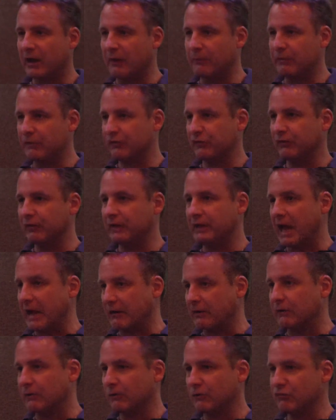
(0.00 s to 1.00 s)
Brazilian
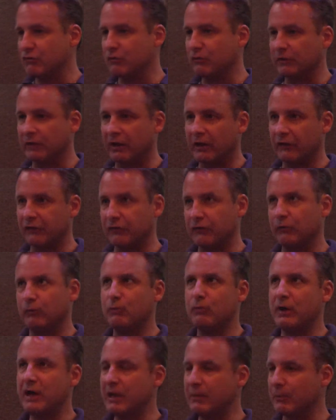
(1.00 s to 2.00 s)
agricultural laws are
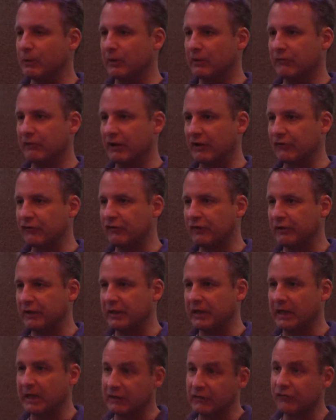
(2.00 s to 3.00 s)
way more advanced than the
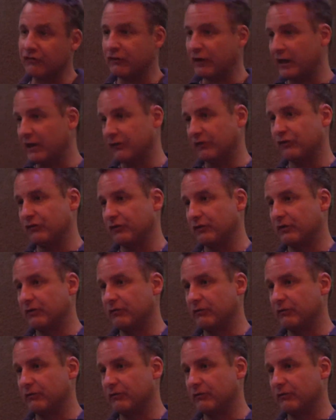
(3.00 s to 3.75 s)
United States,